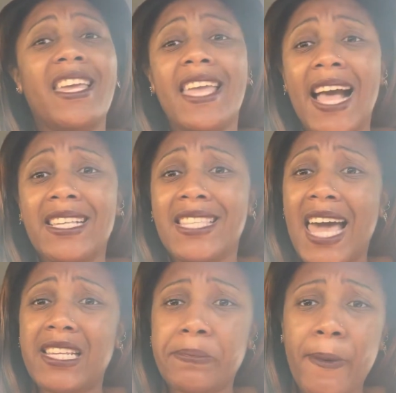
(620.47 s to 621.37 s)
Yes,
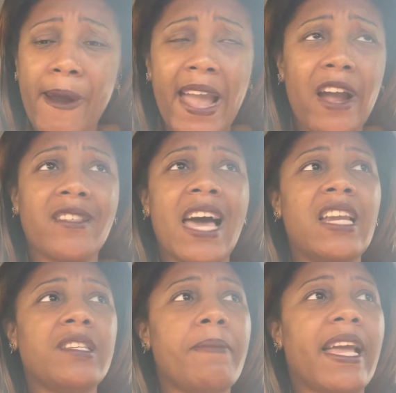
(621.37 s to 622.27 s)
that is prayer. That
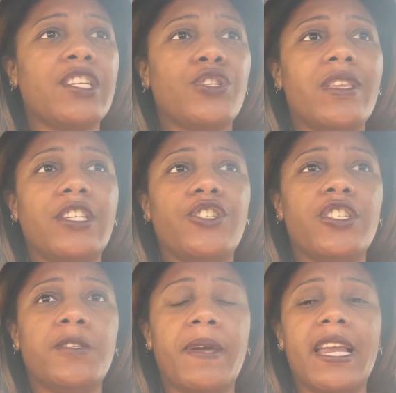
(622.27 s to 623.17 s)
is making sure that you're
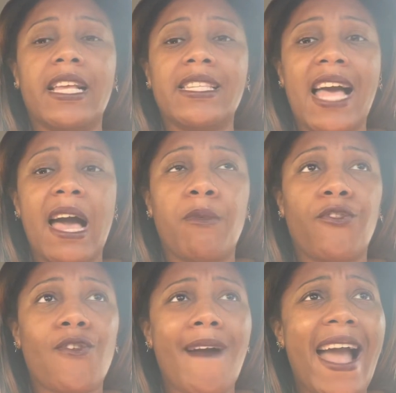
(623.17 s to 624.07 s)
spending time
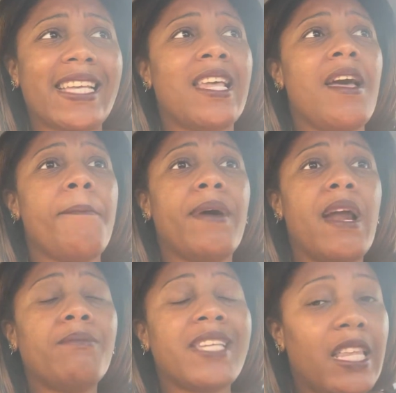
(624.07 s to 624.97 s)
with Christ. But
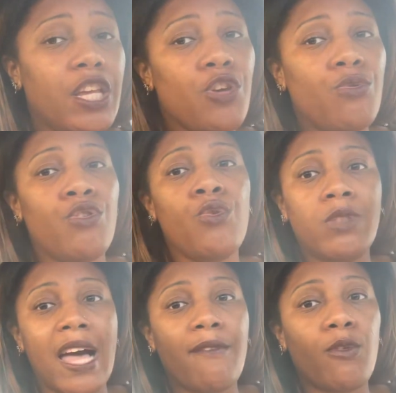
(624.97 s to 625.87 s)
I'm telling you, new
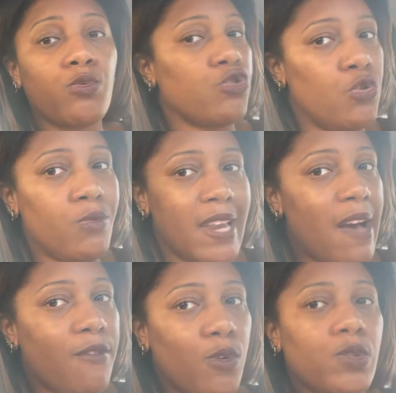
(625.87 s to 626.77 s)
levels, new
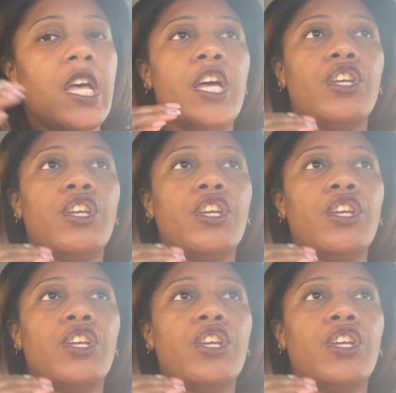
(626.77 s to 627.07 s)
devils.